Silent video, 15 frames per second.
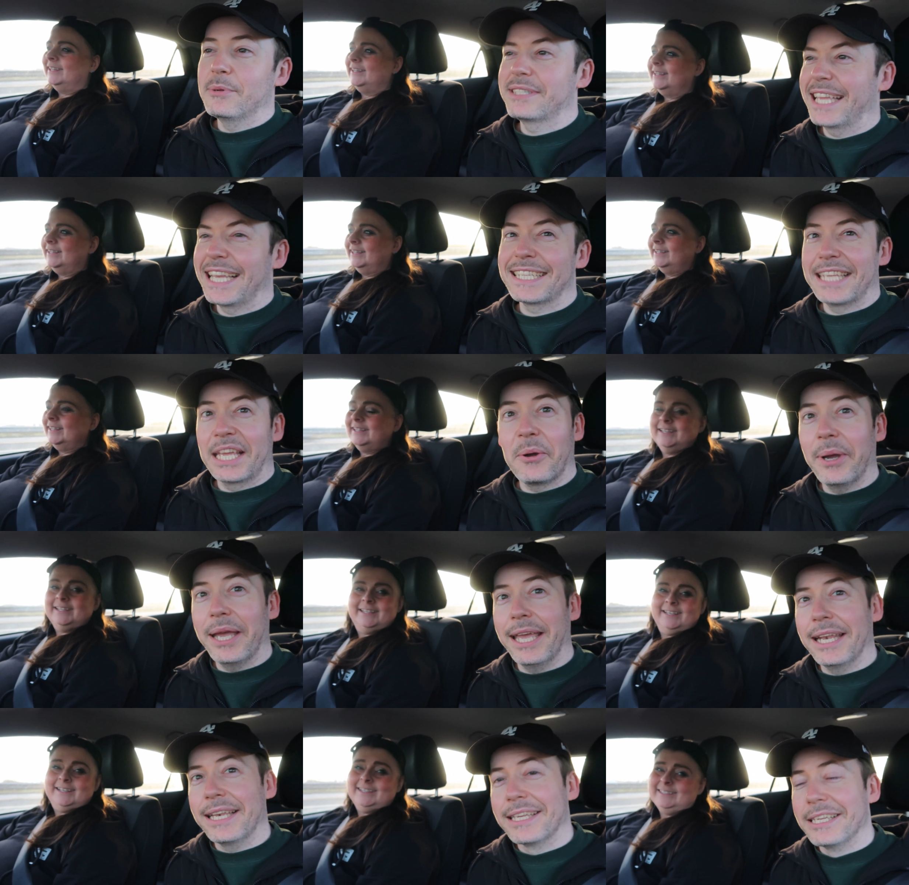Speaker 1: it was 60
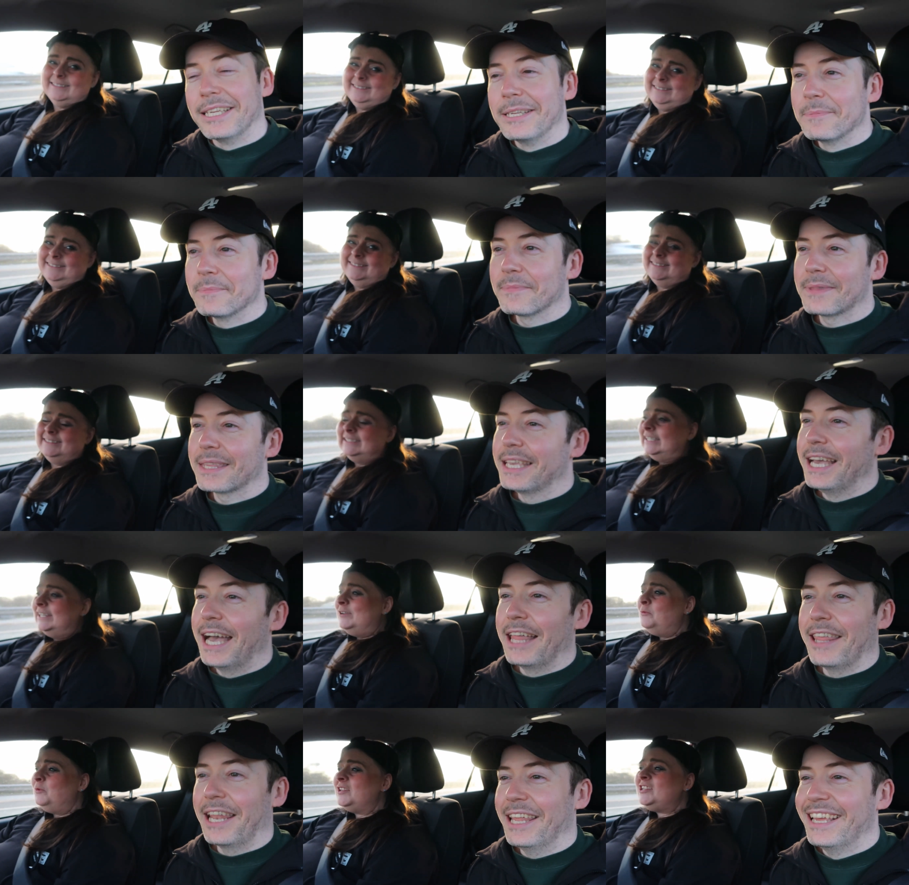quid.
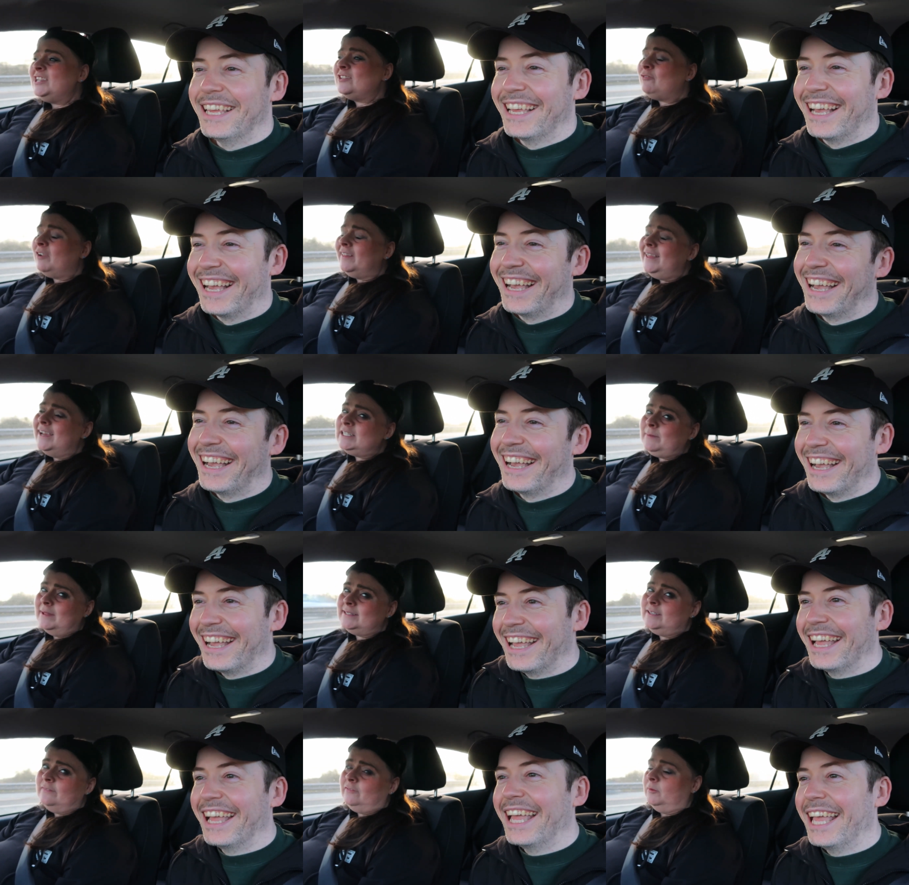Then, which is
Speaker 2: really
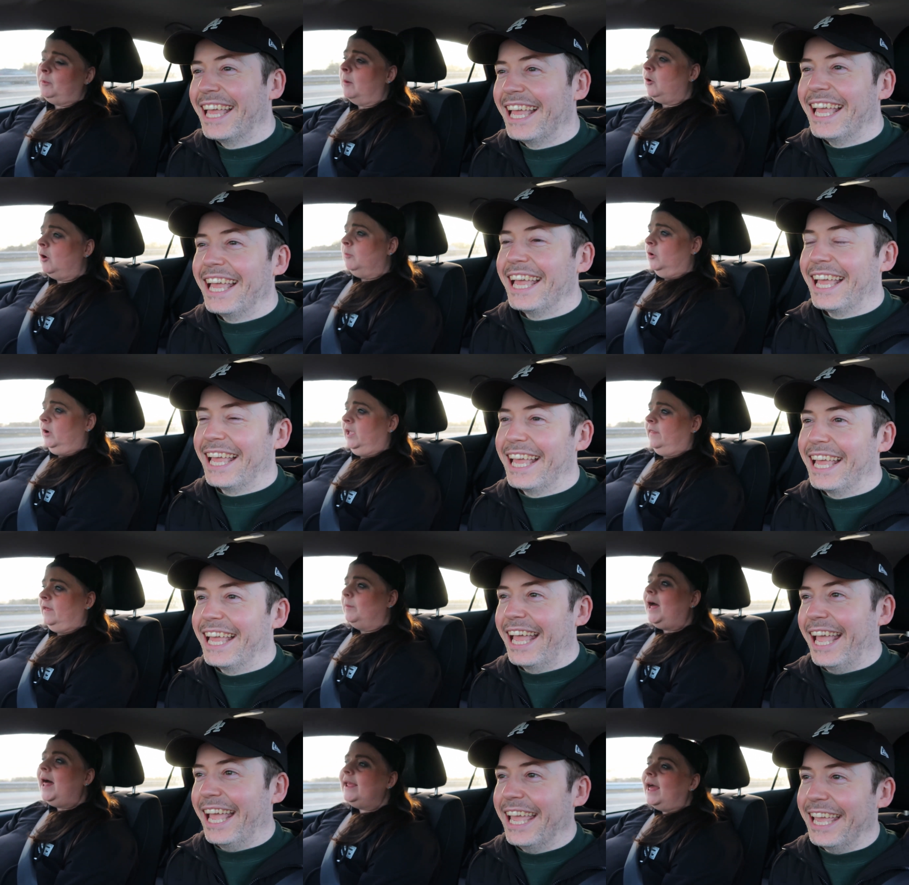expensive for a popcorn bucket
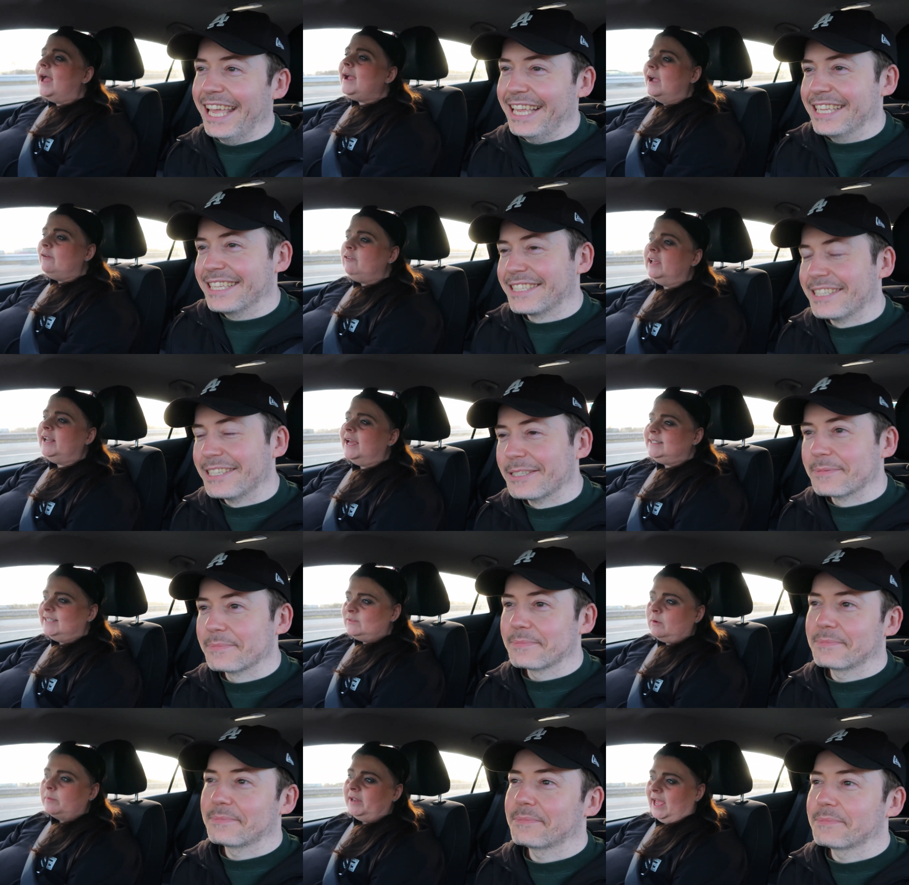but I, I, I,
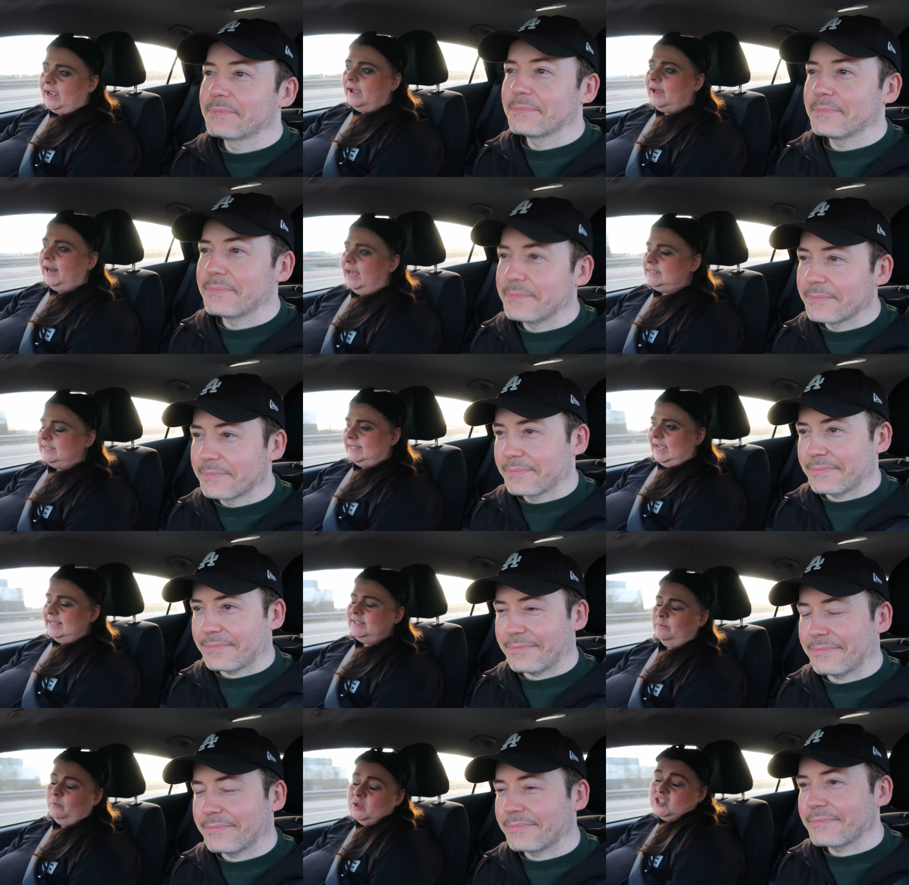realise it's probably like a collector's
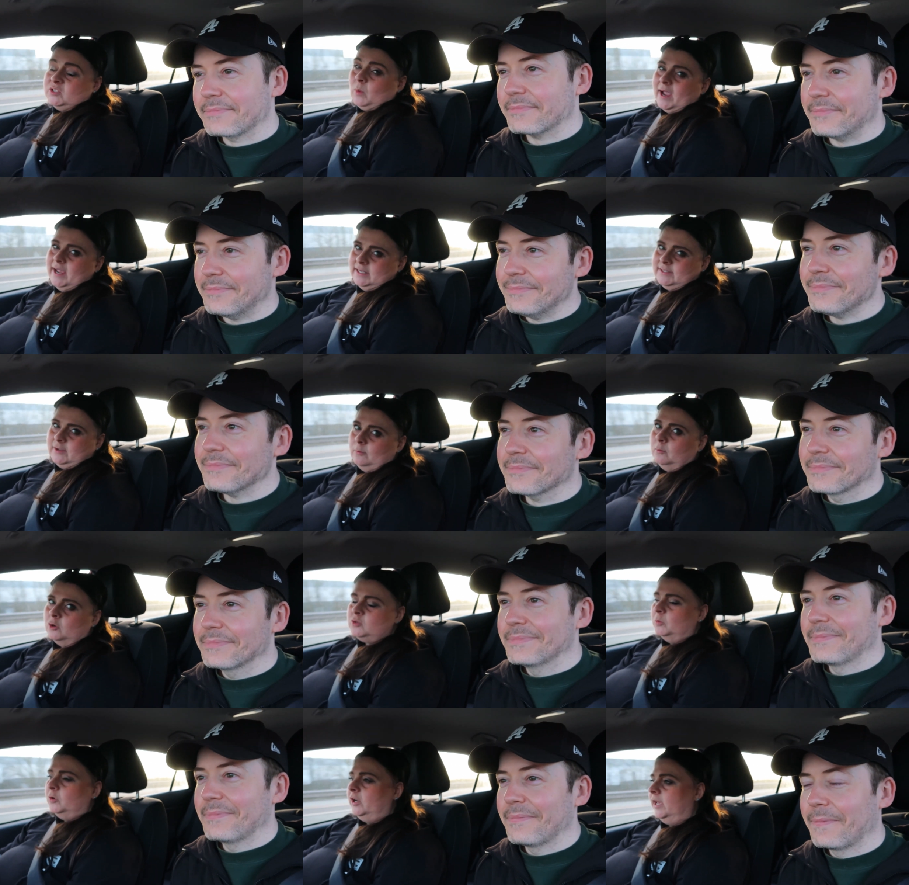item which is why it's so
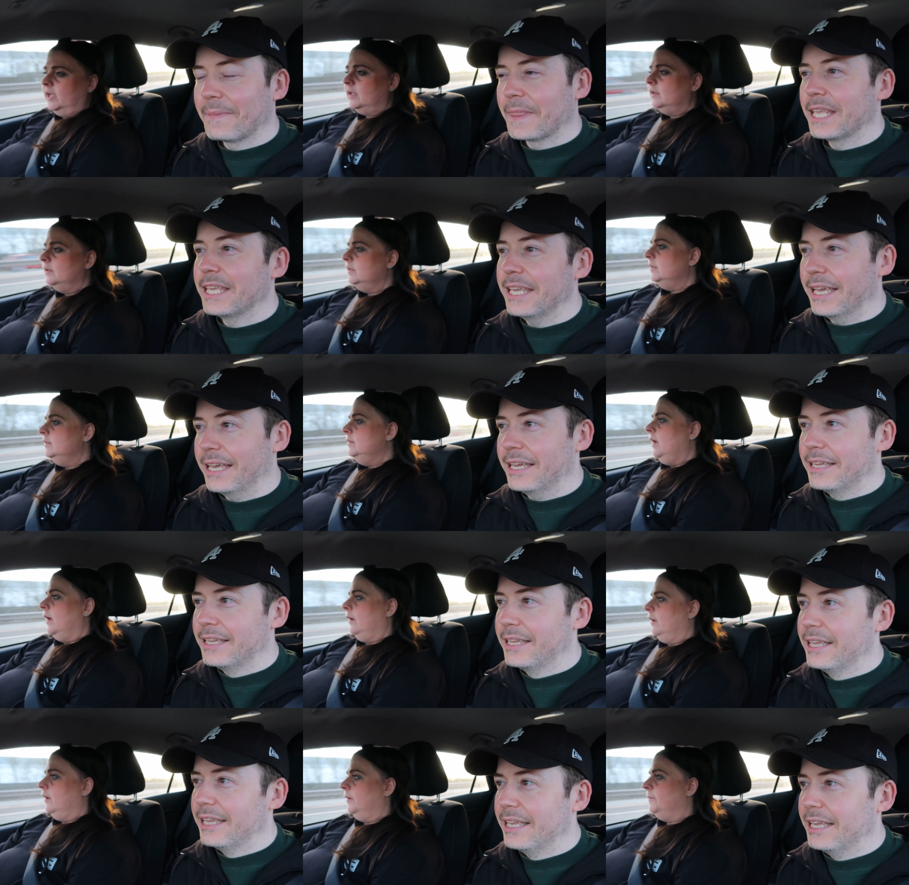much money.
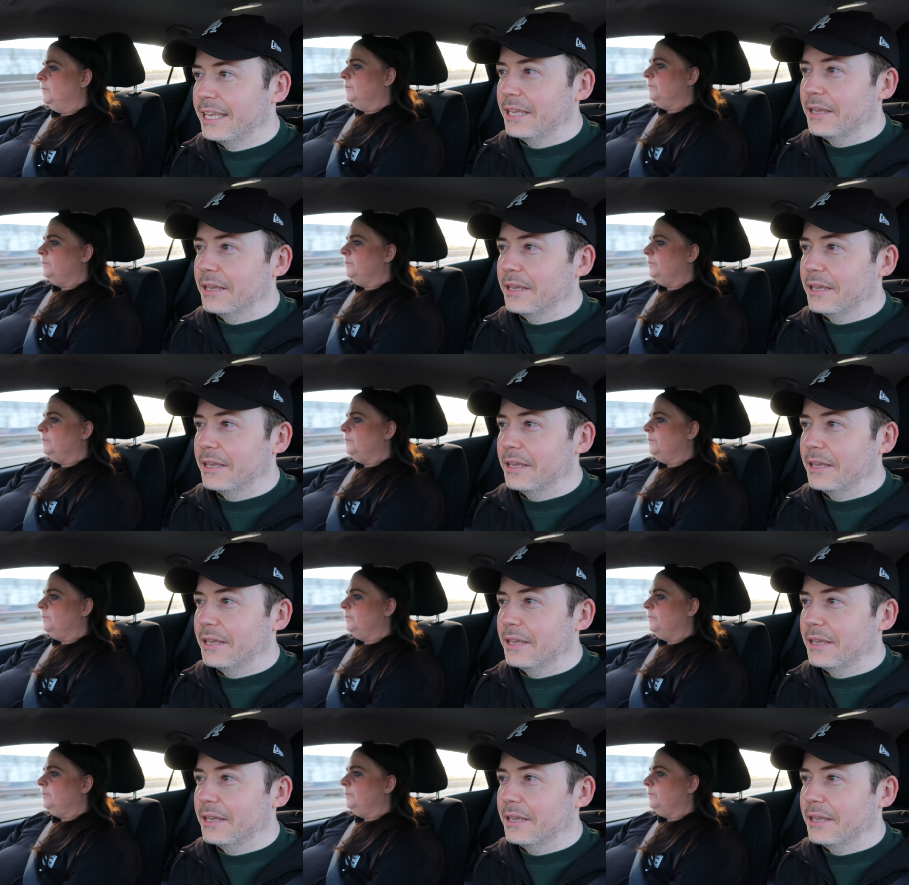Yeah.